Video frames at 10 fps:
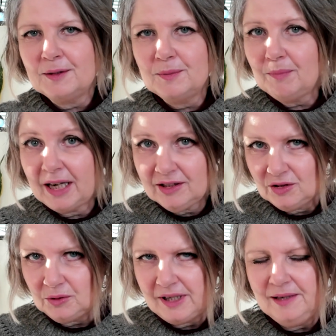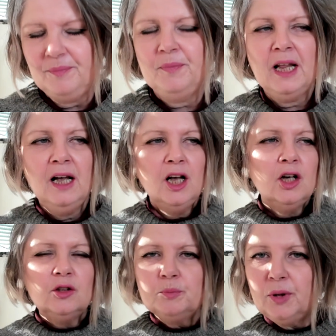my Sorrel.
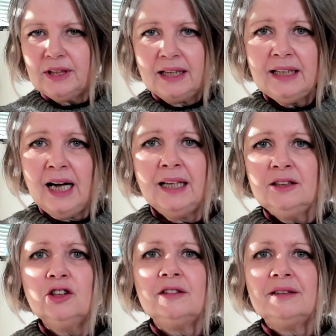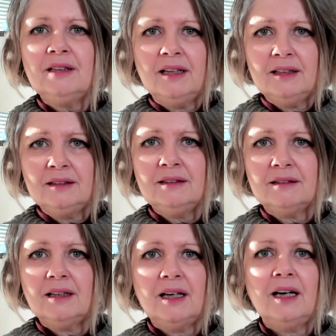But I had not said
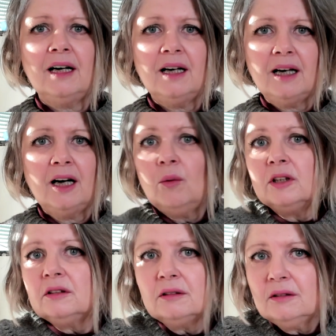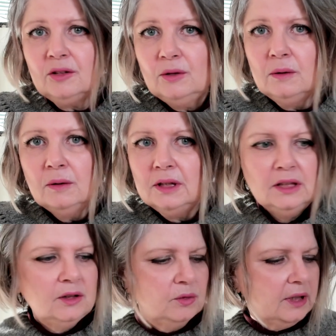I was
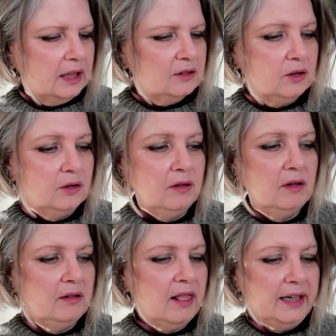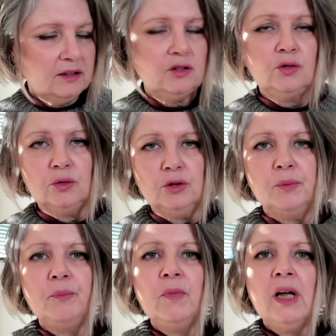going to cast on that soon.
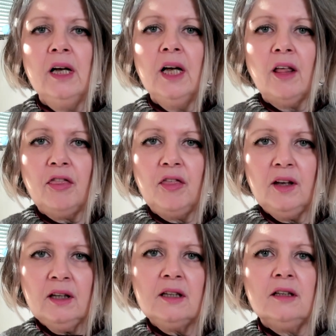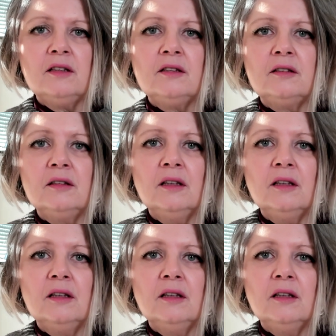Thing is,